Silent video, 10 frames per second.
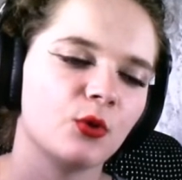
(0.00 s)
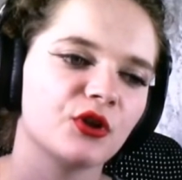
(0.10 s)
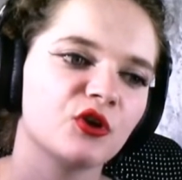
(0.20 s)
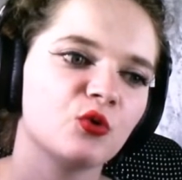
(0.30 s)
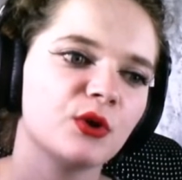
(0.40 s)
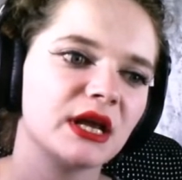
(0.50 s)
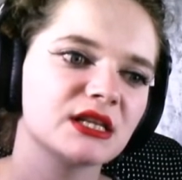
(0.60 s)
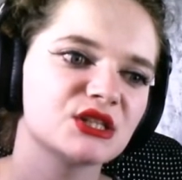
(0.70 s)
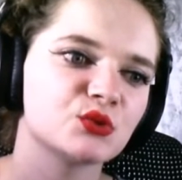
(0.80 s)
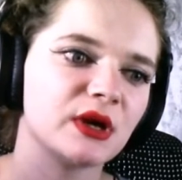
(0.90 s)
were the
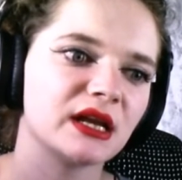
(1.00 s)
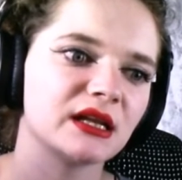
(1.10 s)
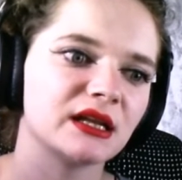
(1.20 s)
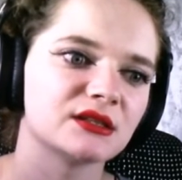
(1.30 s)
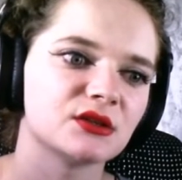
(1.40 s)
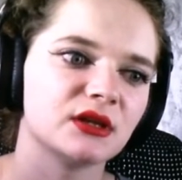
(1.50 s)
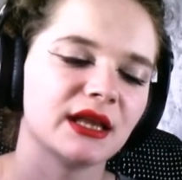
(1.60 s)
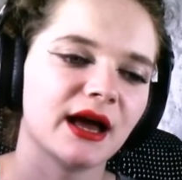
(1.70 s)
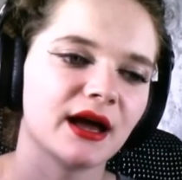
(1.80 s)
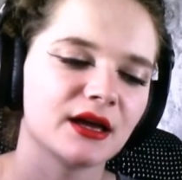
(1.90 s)
Queen's sweet little
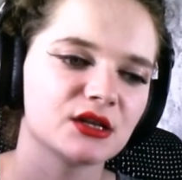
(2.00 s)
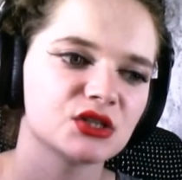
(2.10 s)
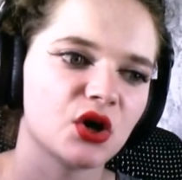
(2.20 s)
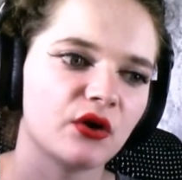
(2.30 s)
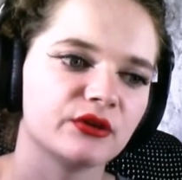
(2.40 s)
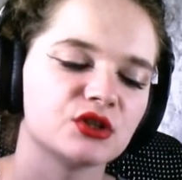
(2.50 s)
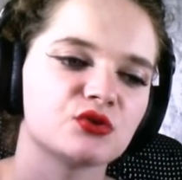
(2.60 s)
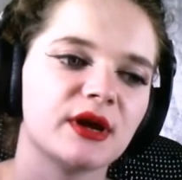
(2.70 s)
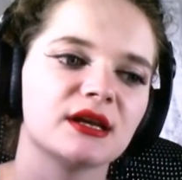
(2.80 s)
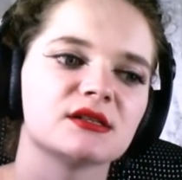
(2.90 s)
lies of a
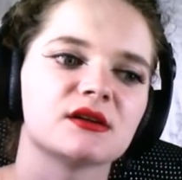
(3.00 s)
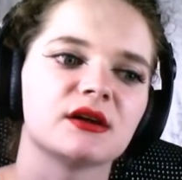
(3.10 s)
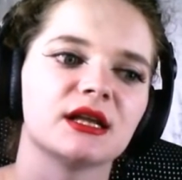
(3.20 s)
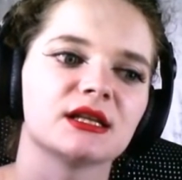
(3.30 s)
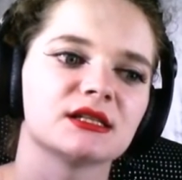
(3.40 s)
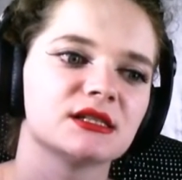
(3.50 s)
traitor in